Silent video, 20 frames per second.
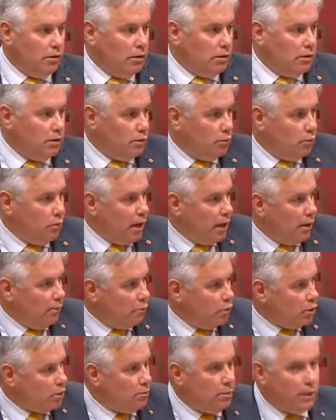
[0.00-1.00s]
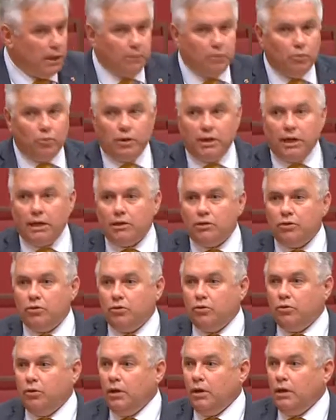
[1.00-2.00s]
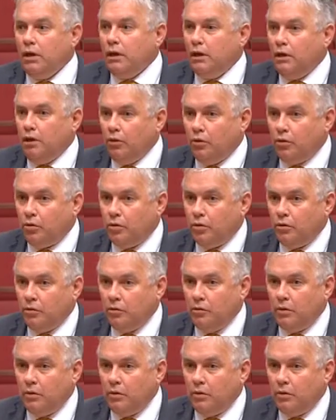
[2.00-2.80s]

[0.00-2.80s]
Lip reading: It's the way in which people get to health.